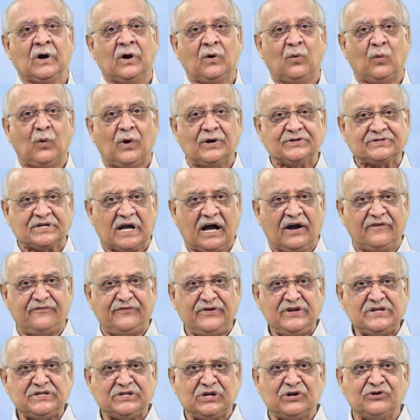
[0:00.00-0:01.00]
Was
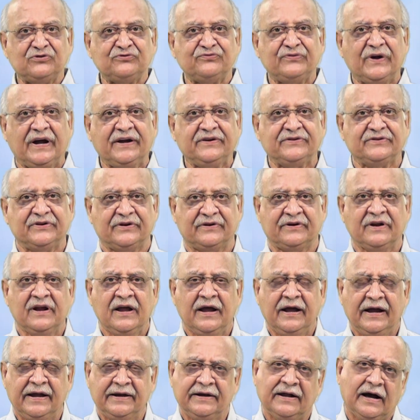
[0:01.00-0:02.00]
Hafiz contractor
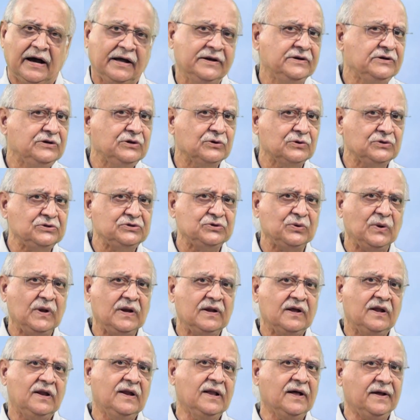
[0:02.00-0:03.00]
an unusual
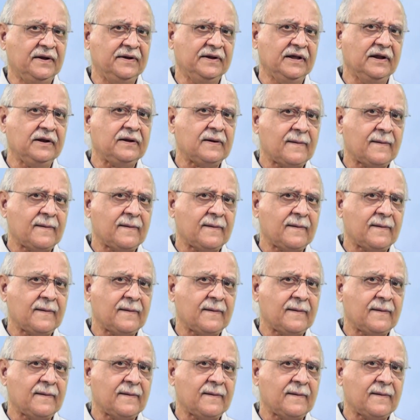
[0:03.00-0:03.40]
learner?